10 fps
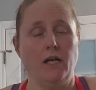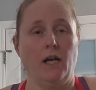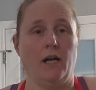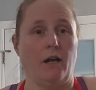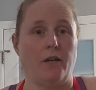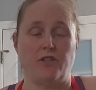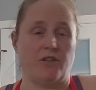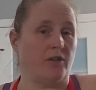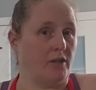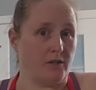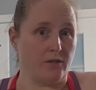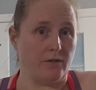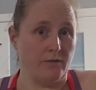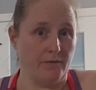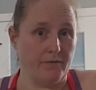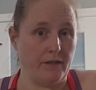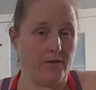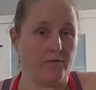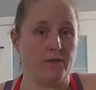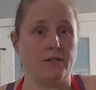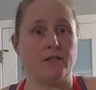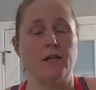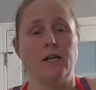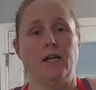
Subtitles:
I just couldn't do videos.